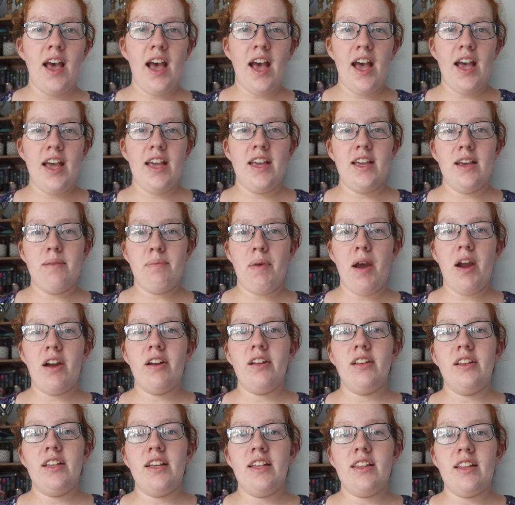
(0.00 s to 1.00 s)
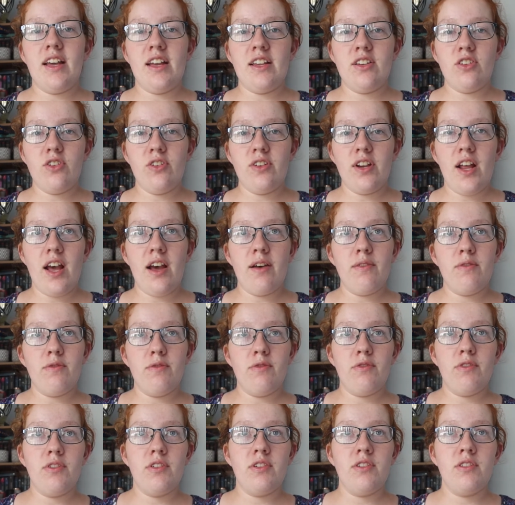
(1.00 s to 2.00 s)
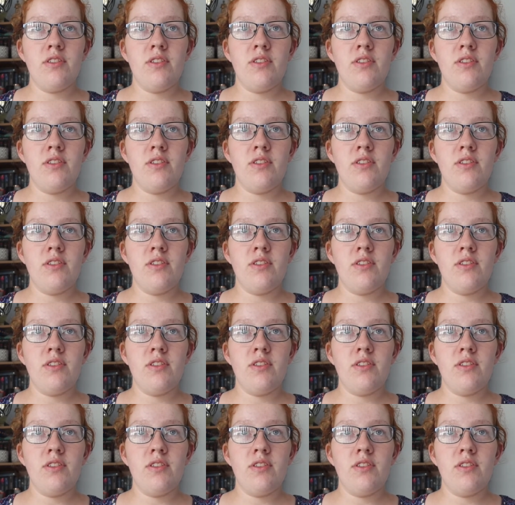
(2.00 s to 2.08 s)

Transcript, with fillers: A, apparently they don't have